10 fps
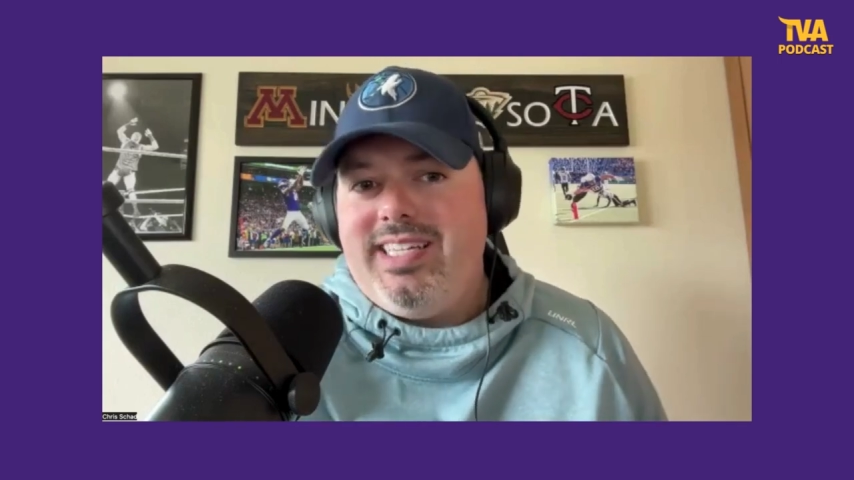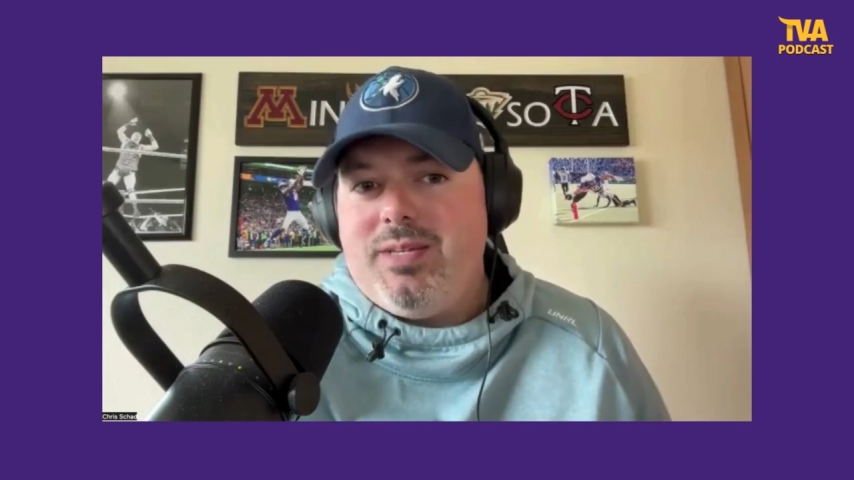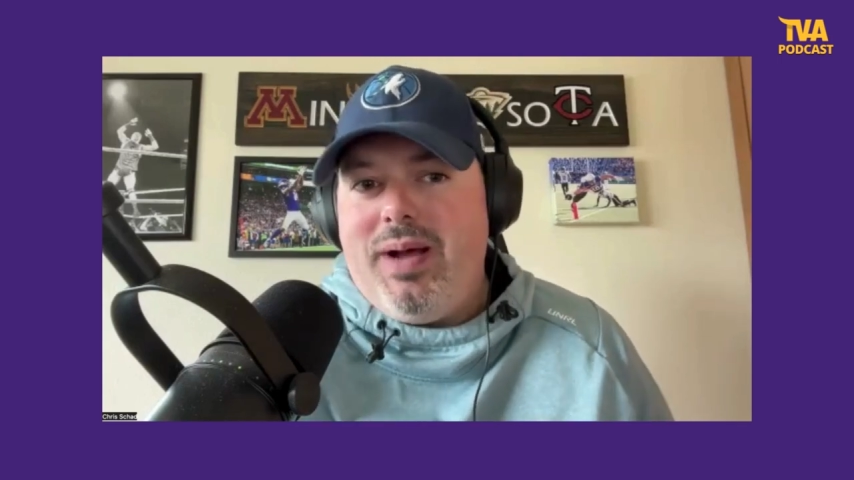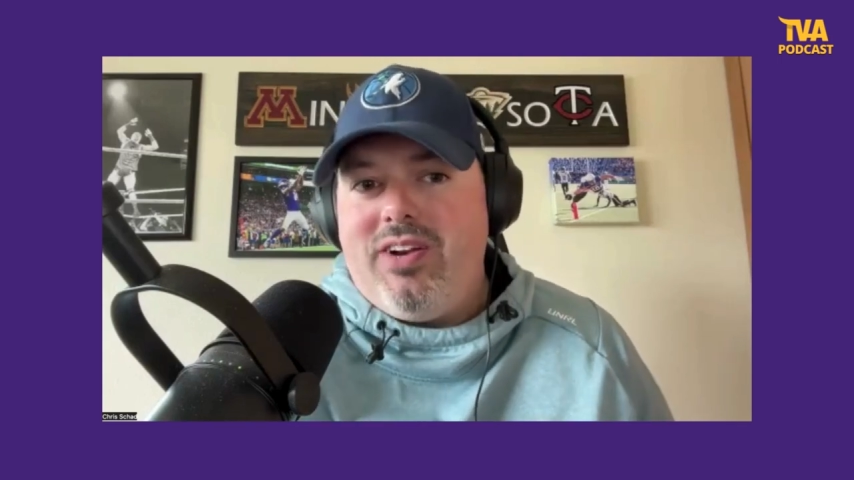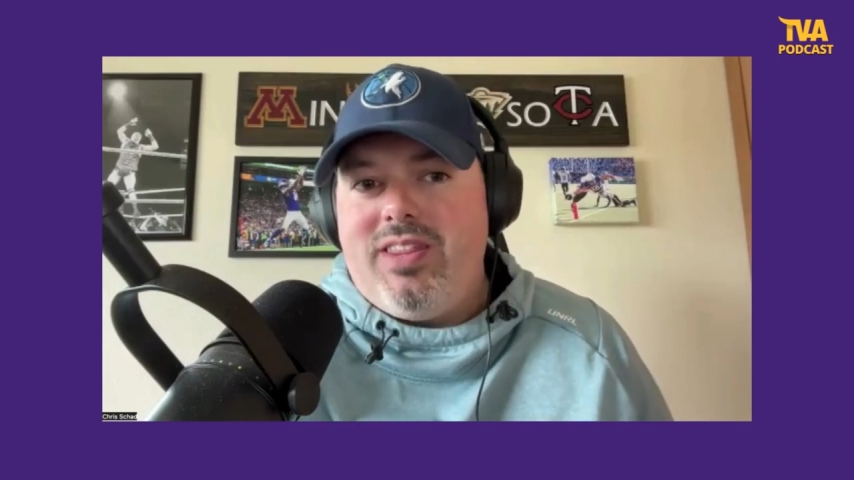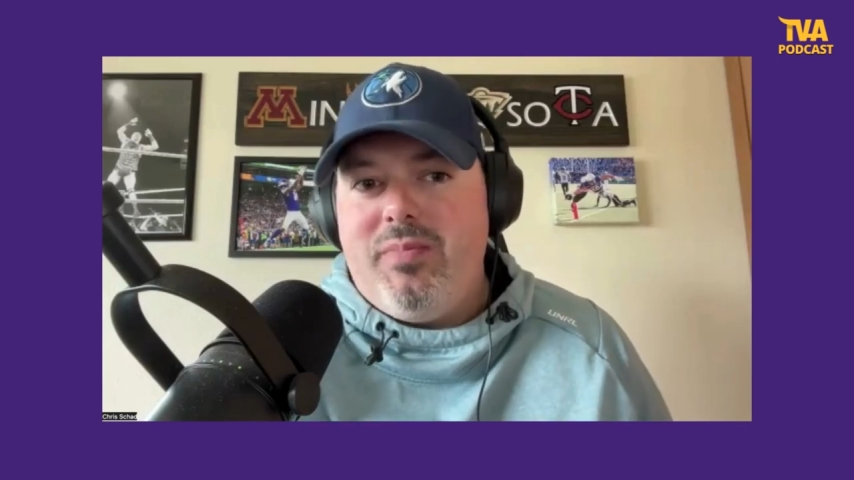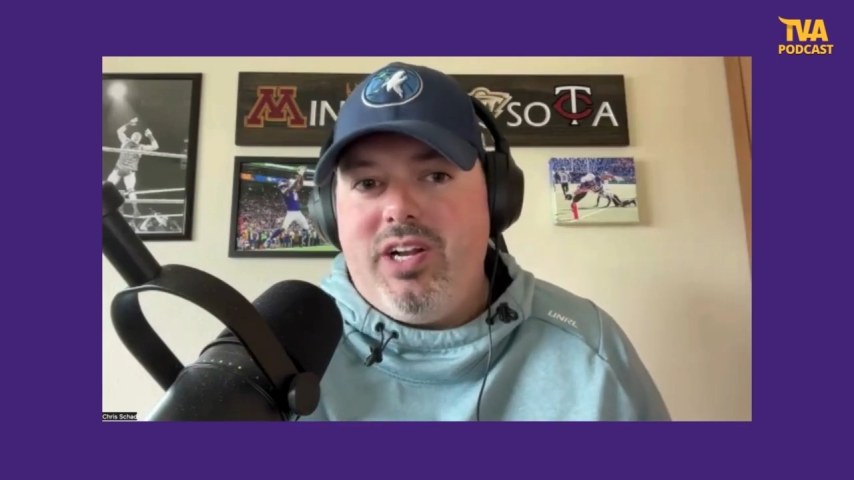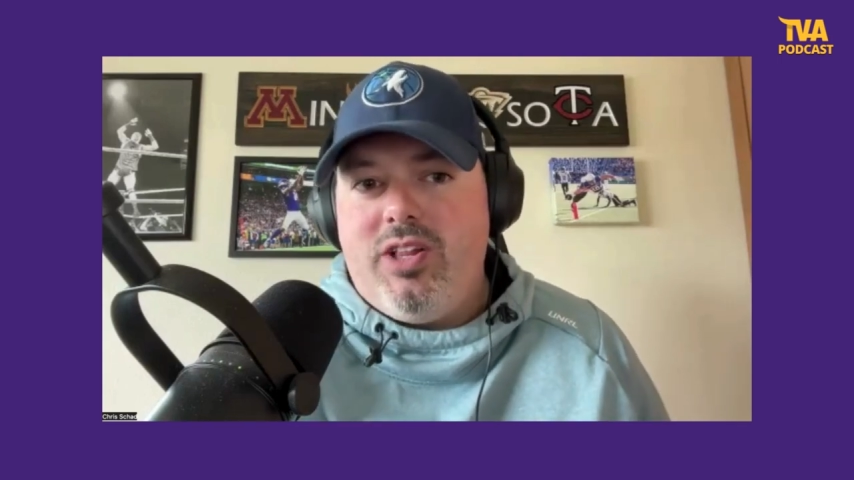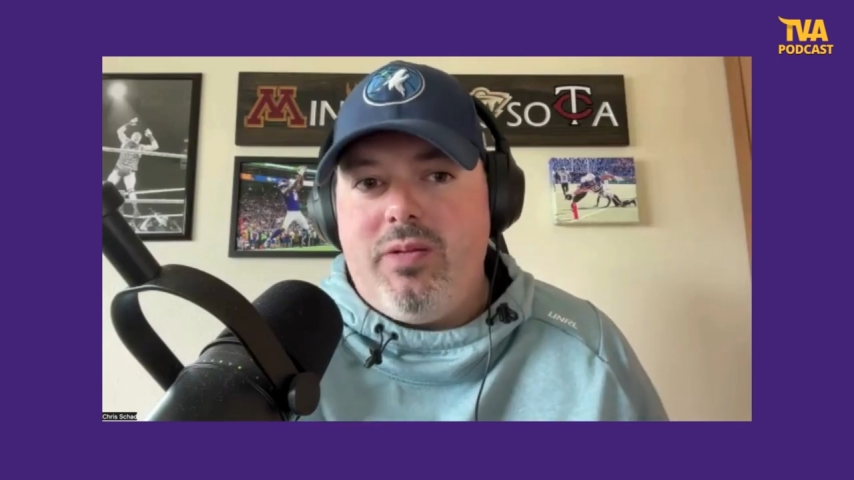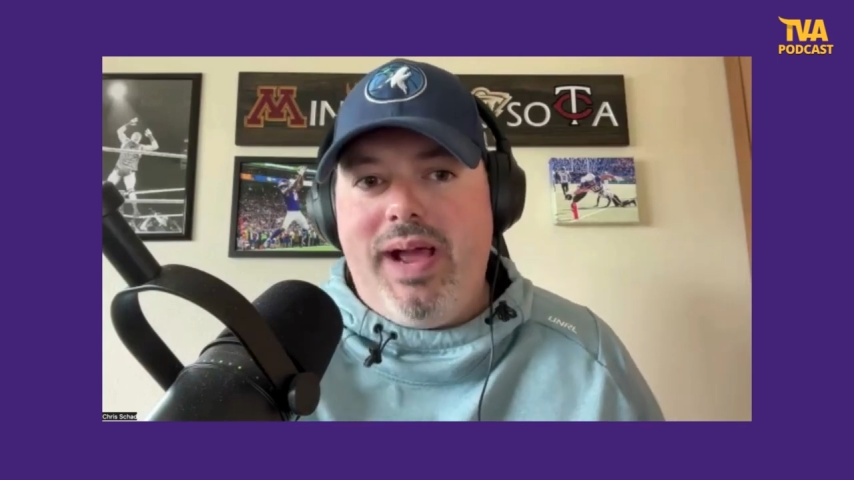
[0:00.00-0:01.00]
It's about in the
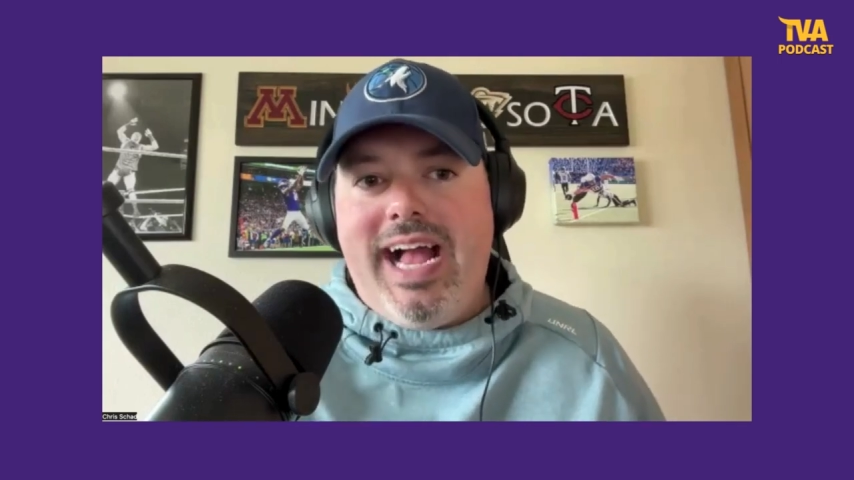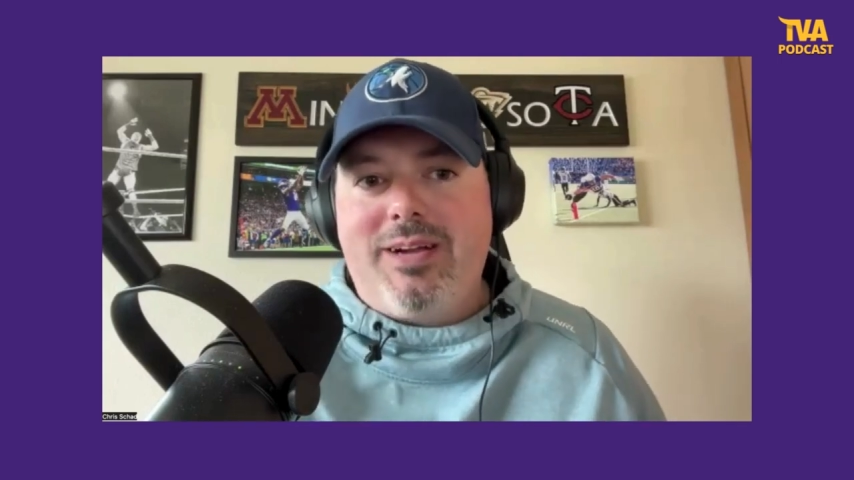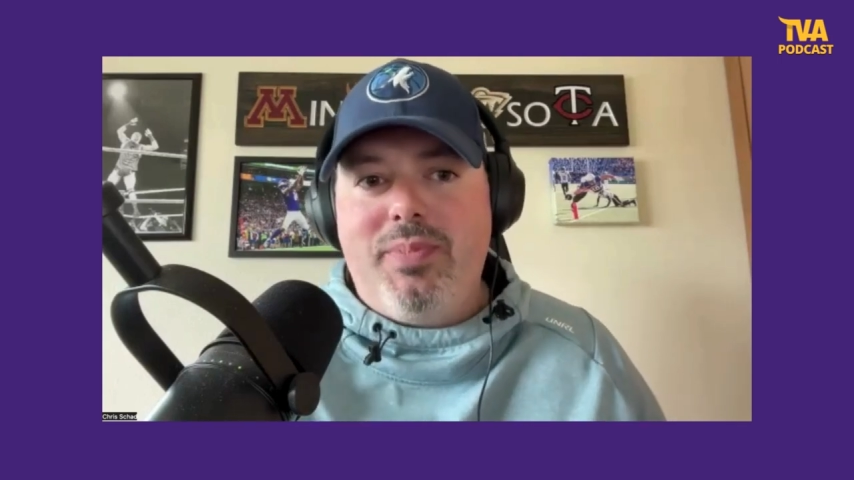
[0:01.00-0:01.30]
middle of the pack,